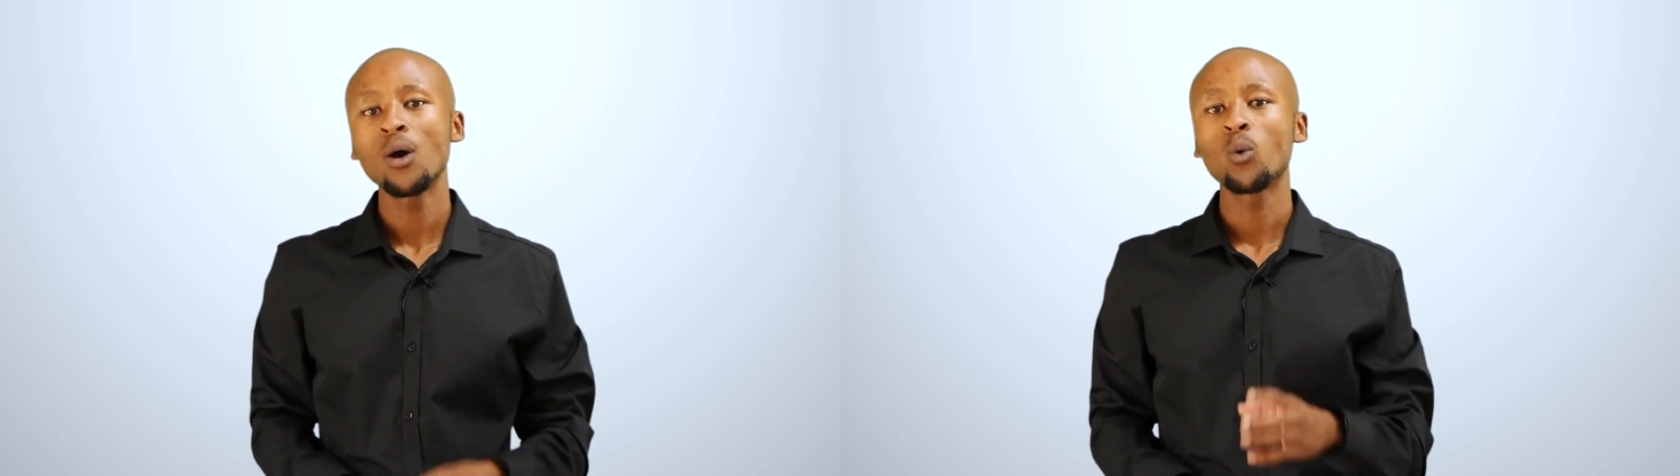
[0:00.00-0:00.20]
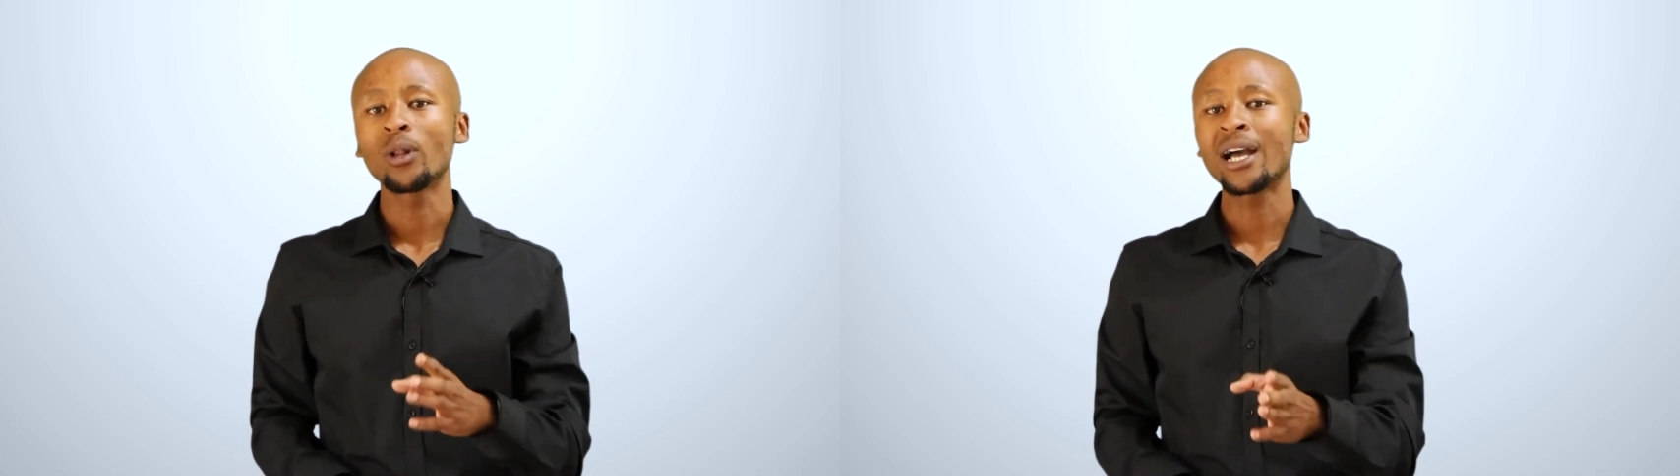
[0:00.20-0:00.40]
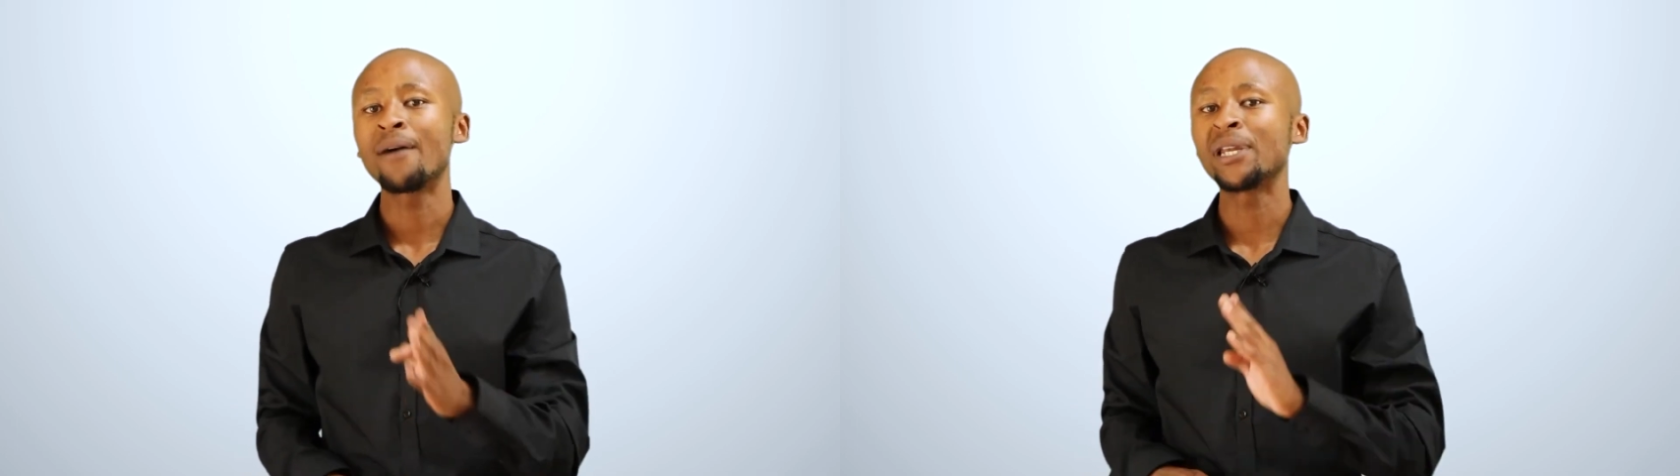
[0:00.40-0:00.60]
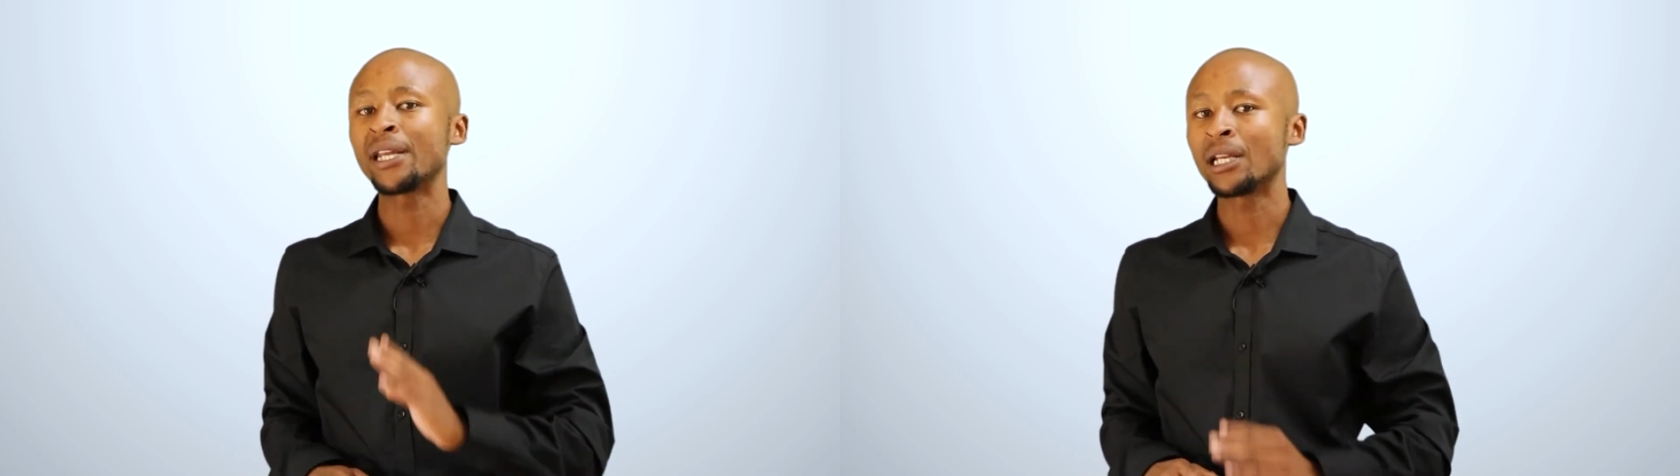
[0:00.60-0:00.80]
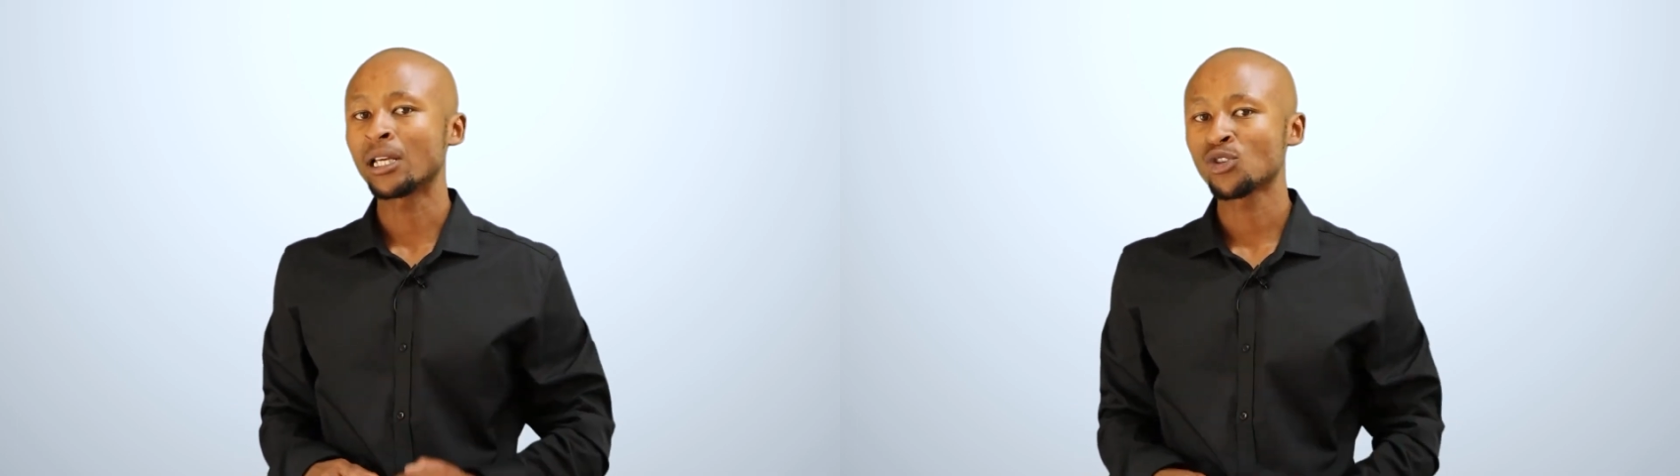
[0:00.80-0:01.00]
will come in
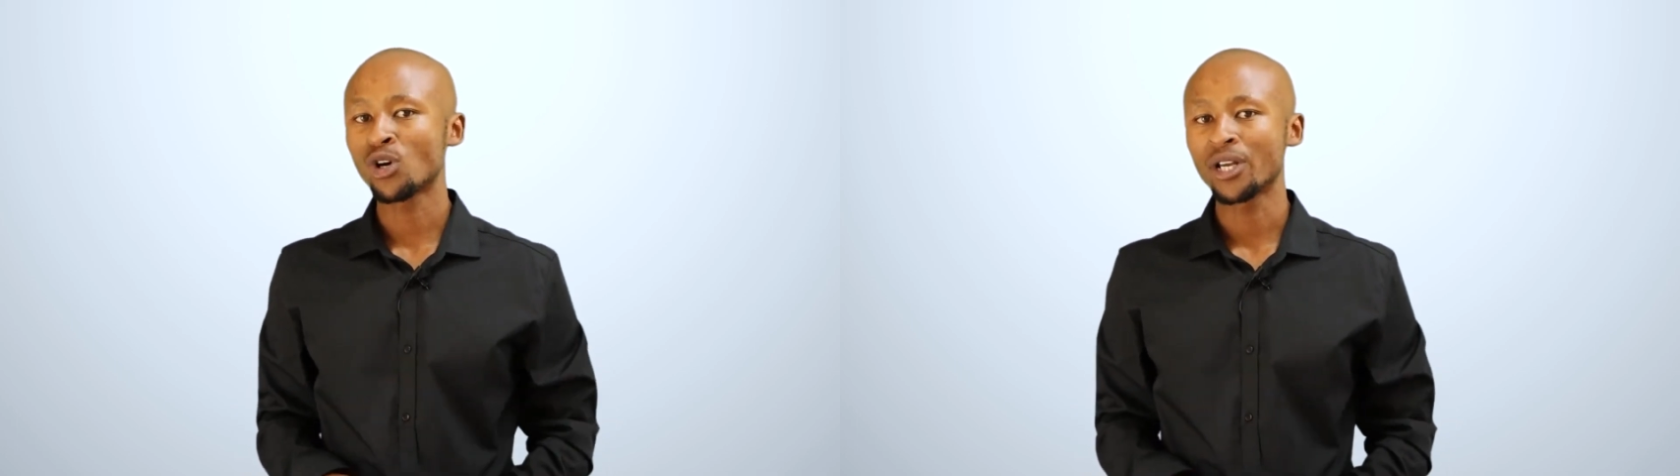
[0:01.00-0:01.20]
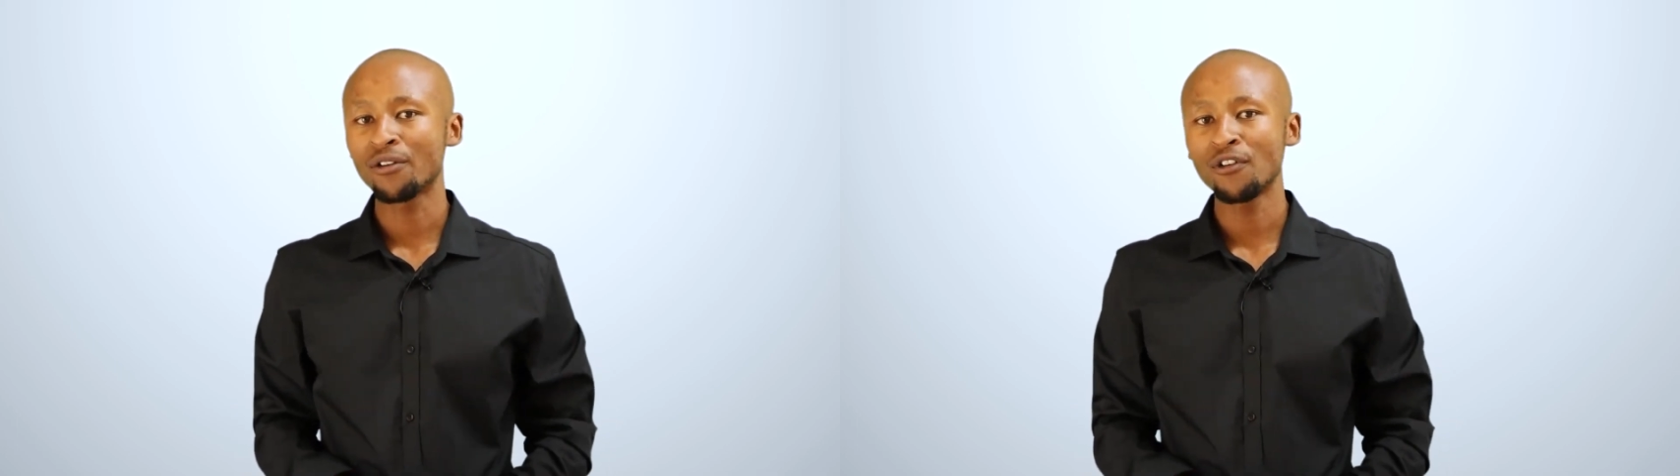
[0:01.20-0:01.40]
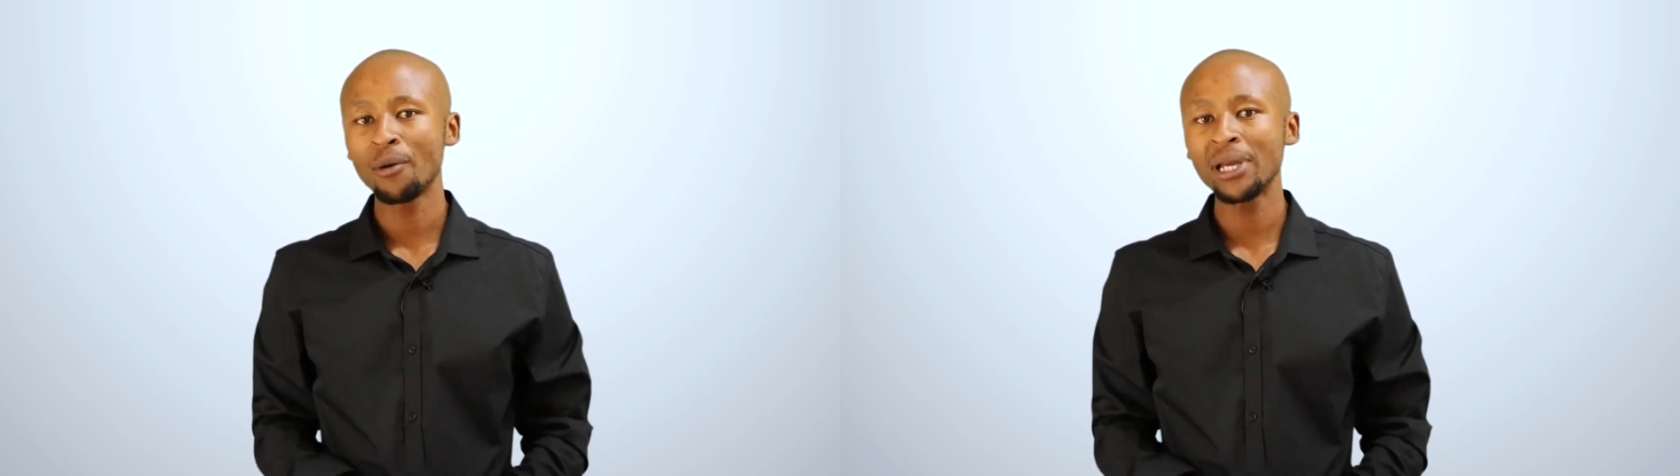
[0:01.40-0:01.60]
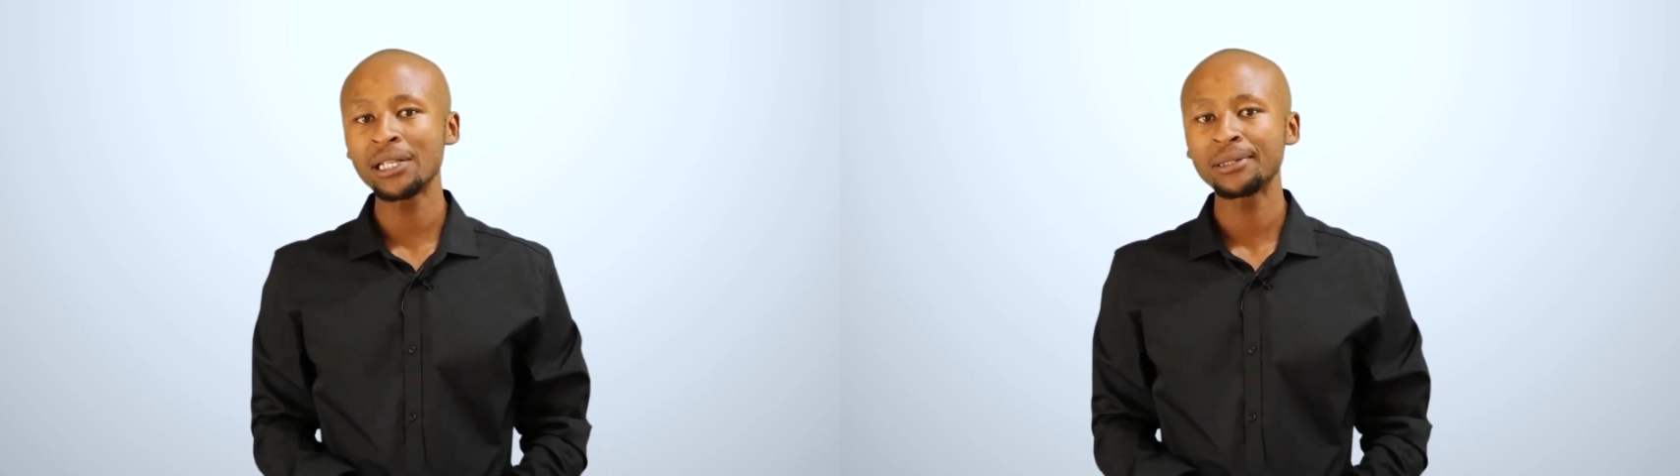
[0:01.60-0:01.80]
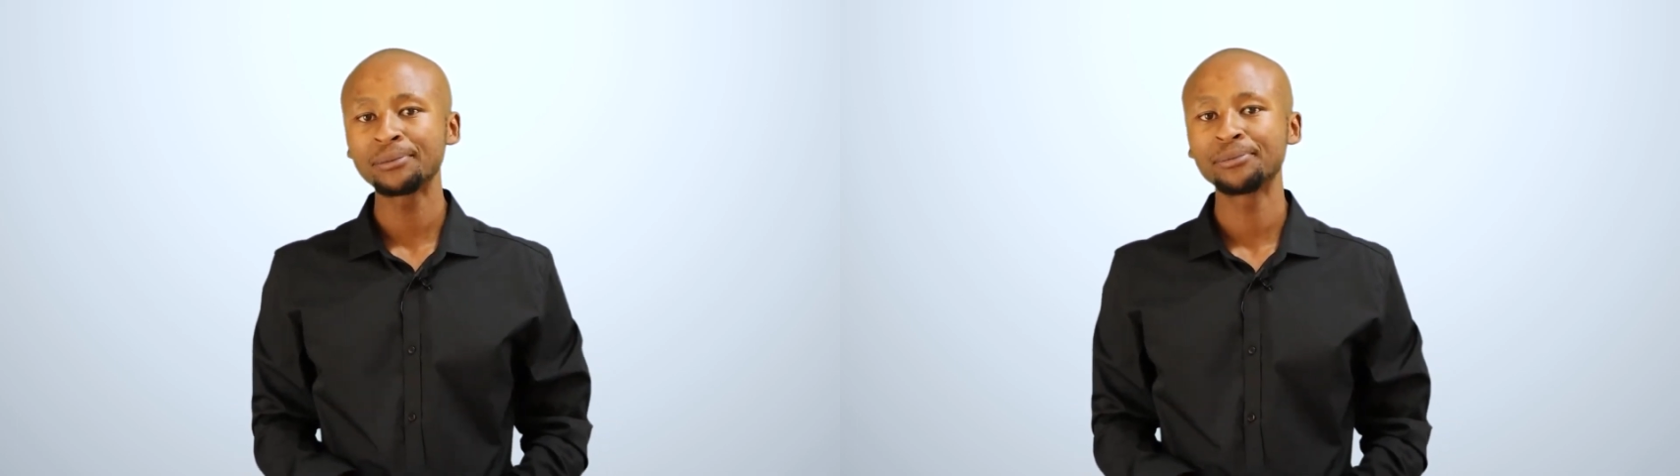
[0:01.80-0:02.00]
an electronic format.